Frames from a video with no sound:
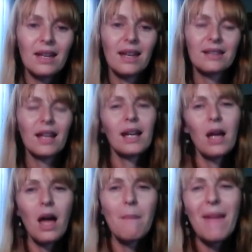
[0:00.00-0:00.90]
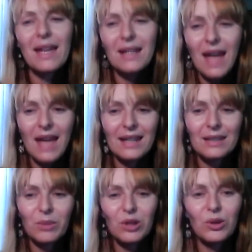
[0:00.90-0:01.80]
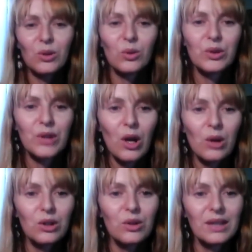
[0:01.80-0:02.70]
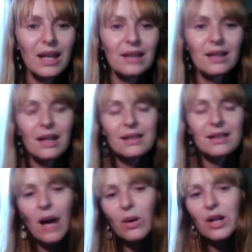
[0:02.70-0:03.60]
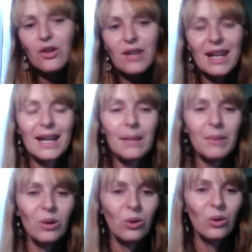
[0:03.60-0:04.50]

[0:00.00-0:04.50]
it's like a mayonnaise, but you could also use it as a sour cream or